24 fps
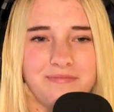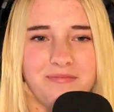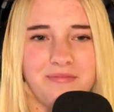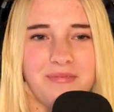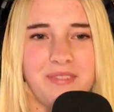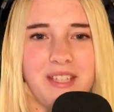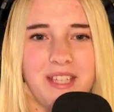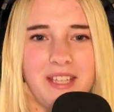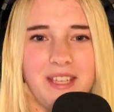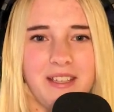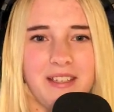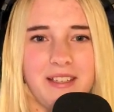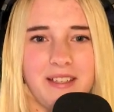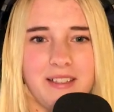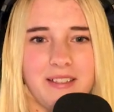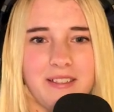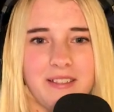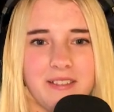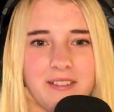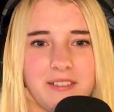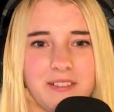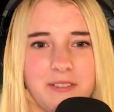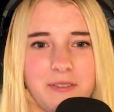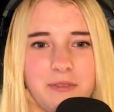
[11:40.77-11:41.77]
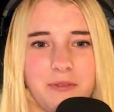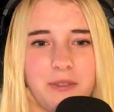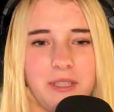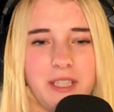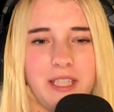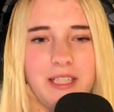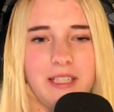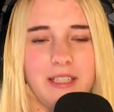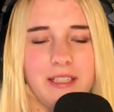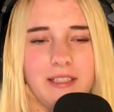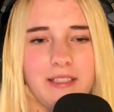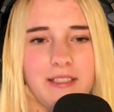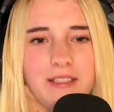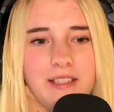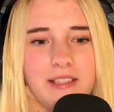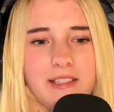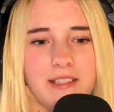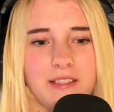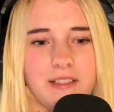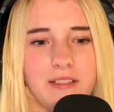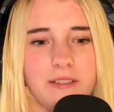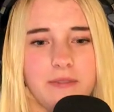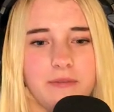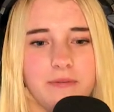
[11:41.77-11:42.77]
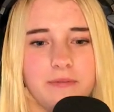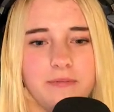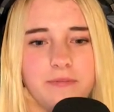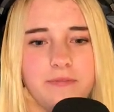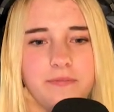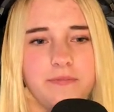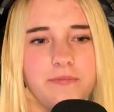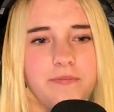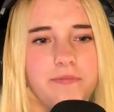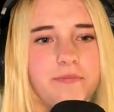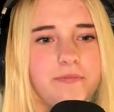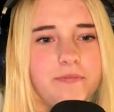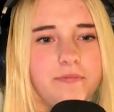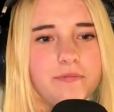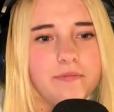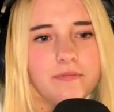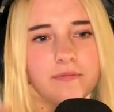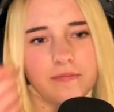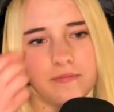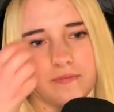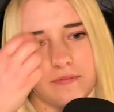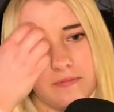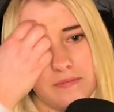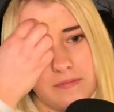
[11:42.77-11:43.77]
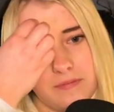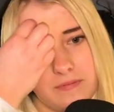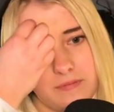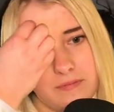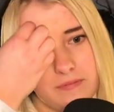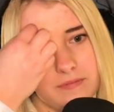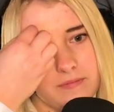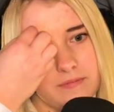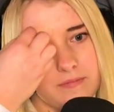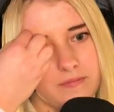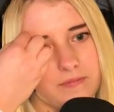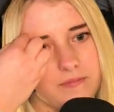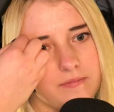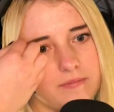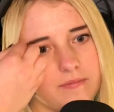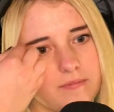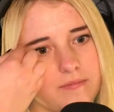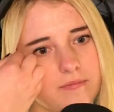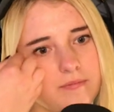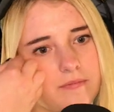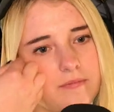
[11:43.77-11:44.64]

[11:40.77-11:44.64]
Ginny. Yeah, really nice. Yes, Harry. Thanks so much.